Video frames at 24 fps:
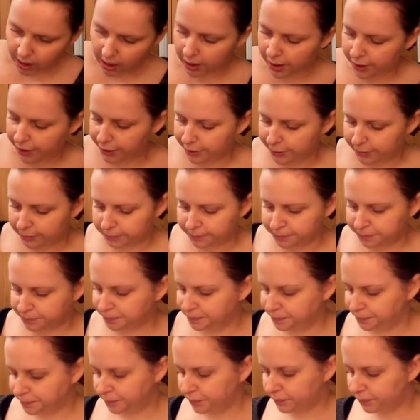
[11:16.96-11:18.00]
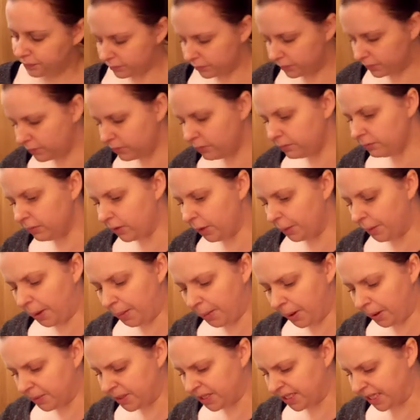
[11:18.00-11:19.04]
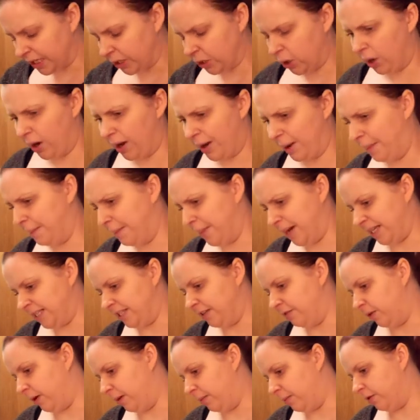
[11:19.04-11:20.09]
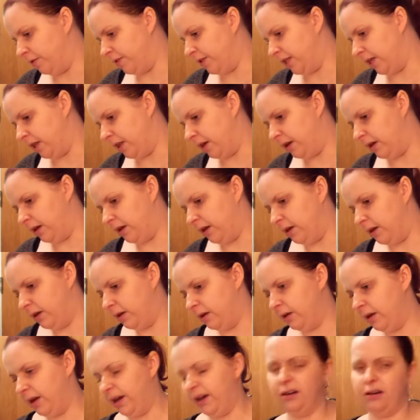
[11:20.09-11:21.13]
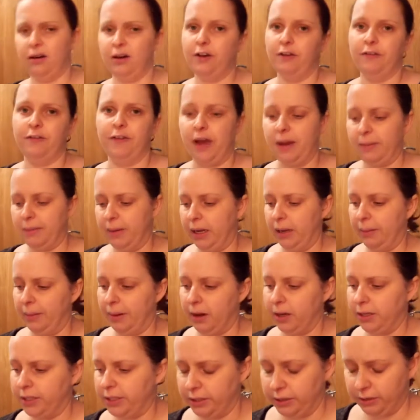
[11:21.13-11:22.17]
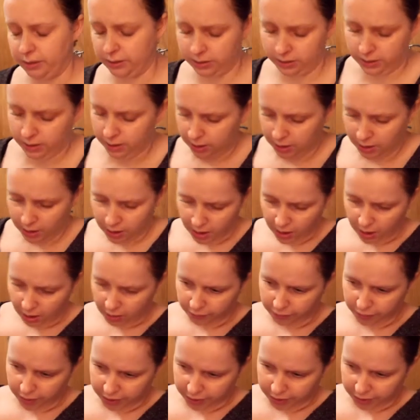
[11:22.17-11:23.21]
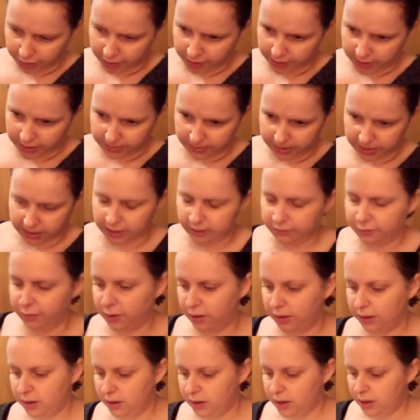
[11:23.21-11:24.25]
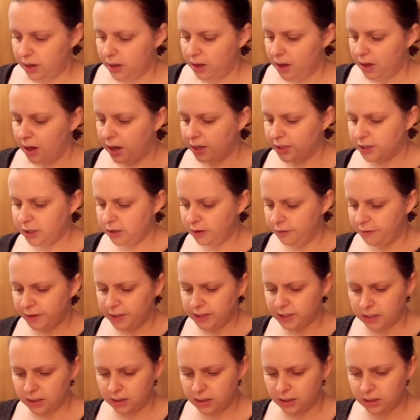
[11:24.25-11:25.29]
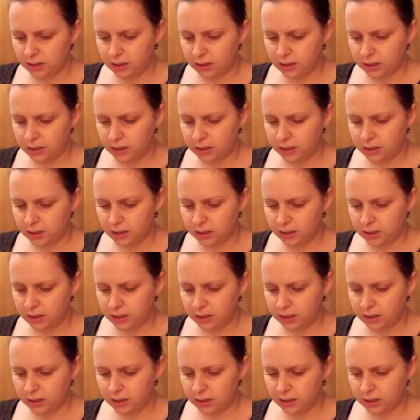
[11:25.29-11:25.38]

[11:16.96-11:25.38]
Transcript: My mum and dad have got like a massive one, but obviously they had like a family, but I really don't need a massive one. I don't know if it's